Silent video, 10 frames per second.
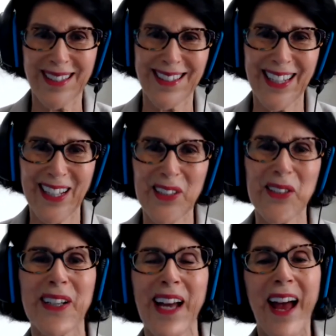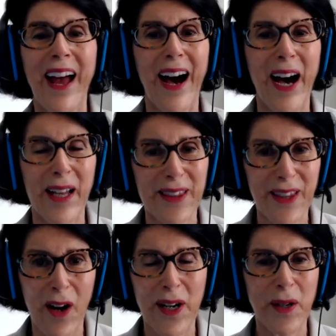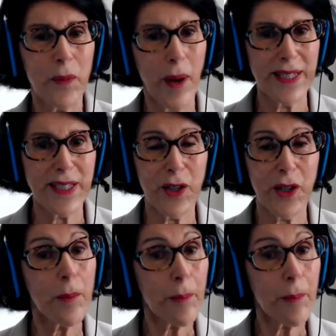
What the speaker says: city clerk, Laura Weisiger,